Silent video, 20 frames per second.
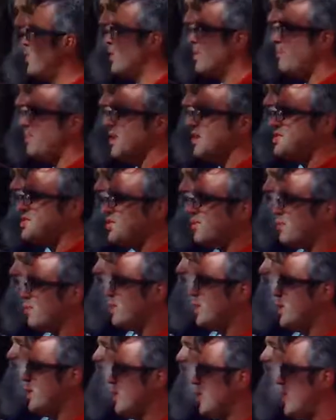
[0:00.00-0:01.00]
who are a bunch of
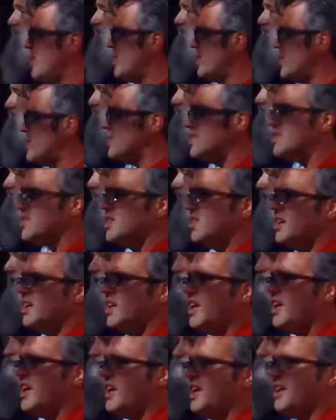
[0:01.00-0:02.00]
freeloaders.
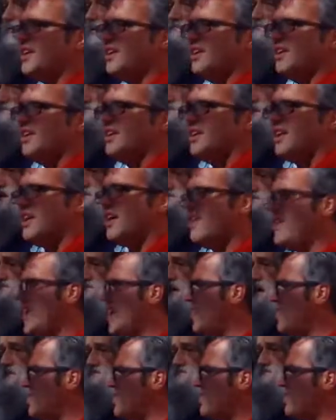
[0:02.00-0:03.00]
Bullshit! And, and
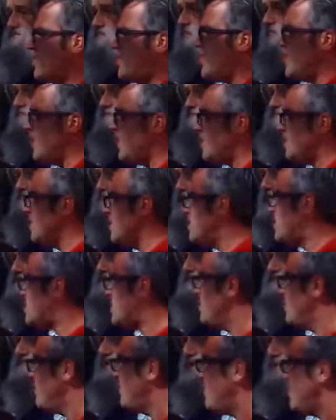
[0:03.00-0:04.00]
that is ridiculous
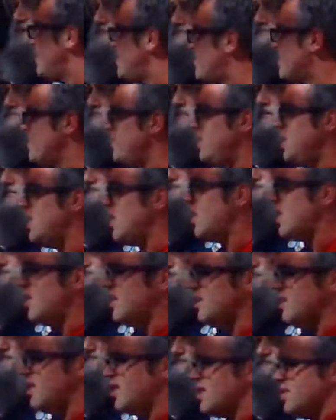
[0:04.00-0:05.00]
to, to, to, me.
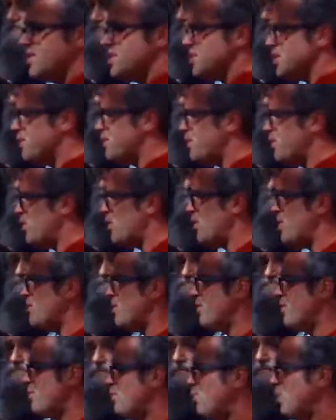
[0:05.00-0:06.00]
Art, art is a
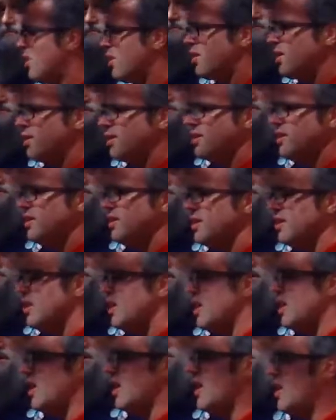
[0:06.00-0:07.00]
form of work.
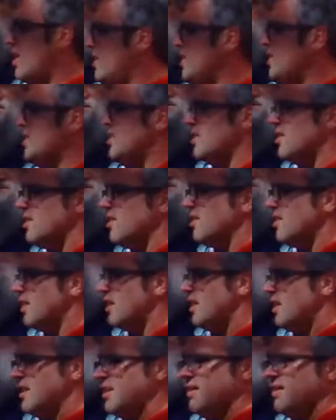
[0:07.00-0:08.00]
Uh, art, is,
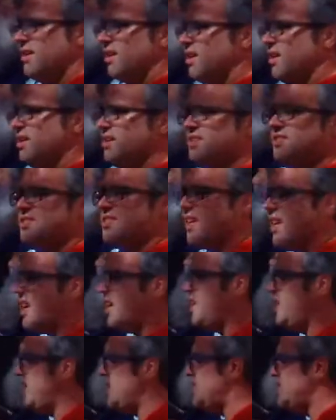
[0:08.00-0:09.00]
uh, art is
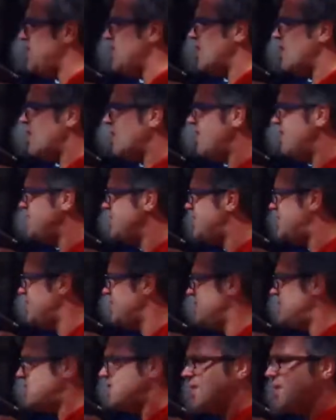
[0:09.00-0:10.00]
not easy. Art is,
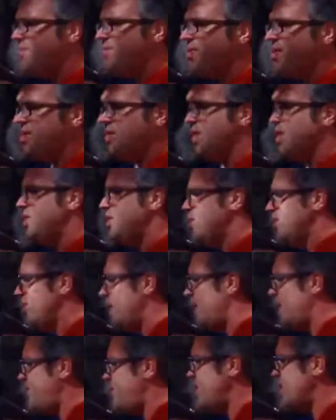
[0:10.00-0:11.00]
is something that
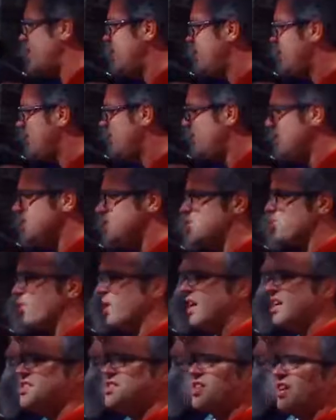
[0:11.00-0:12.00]
you have to
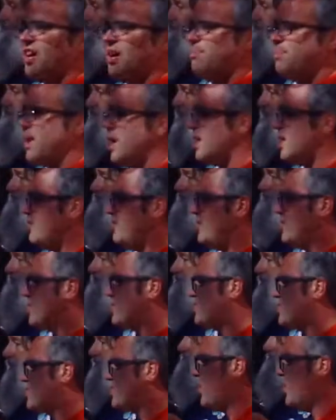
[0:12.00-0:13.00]
dredge up out of
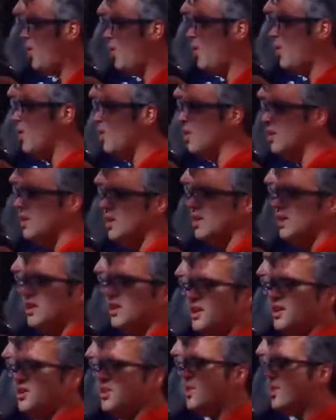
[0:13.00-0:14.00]
your soul
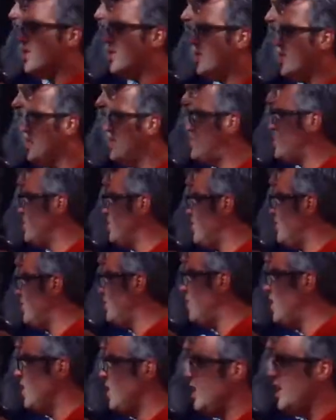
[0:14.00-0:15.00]
in order to
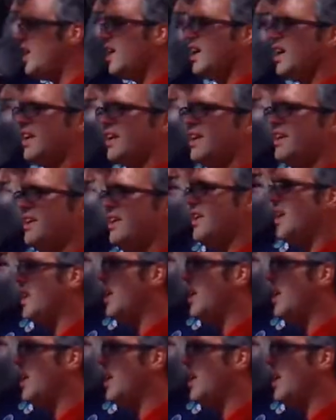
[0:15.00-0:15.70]
do and